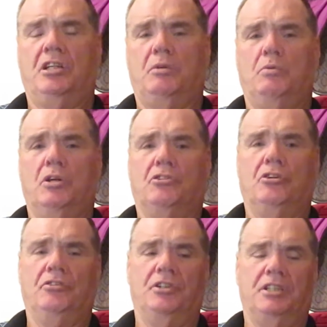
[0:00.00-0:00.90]
He worked
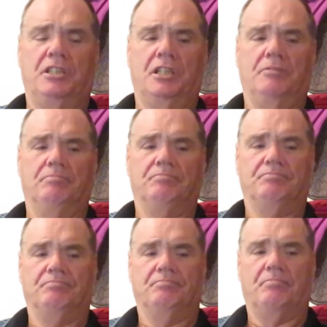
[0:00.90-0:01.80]
on the
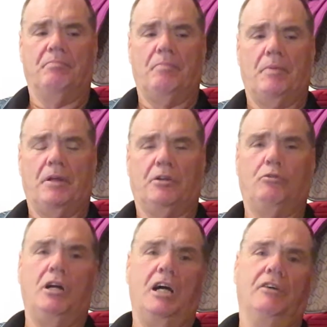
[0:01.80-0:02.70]

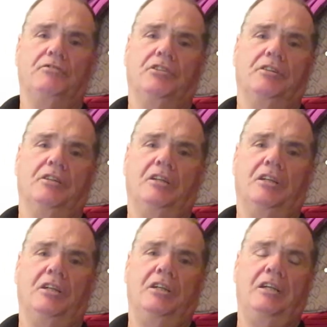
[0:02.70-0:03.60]
craft,
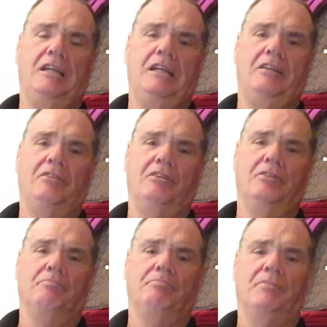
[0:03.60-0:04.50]

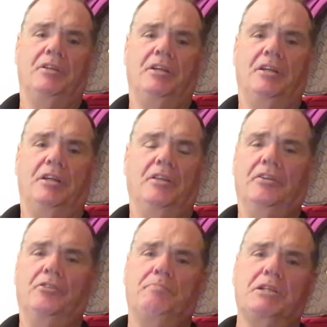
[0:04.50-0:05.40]
and
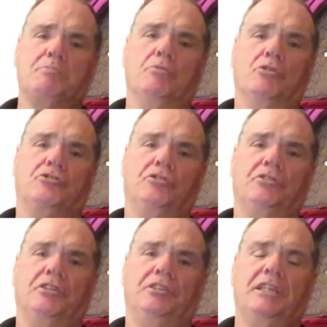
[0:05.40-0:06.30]
there's much more to
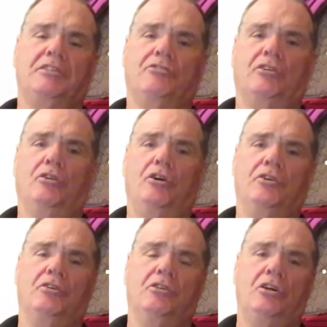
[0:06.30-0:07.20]
it than that. There's a
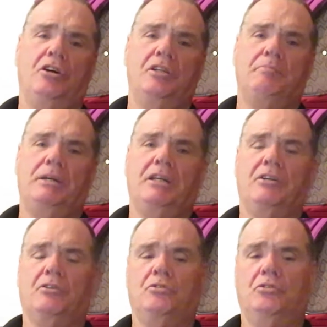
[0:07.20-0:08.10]
lot online about
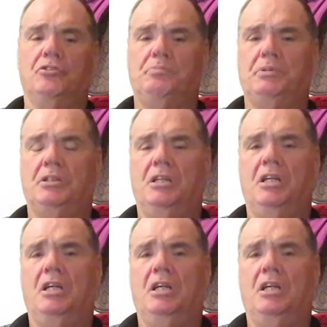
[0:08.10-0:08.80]
it, of course, but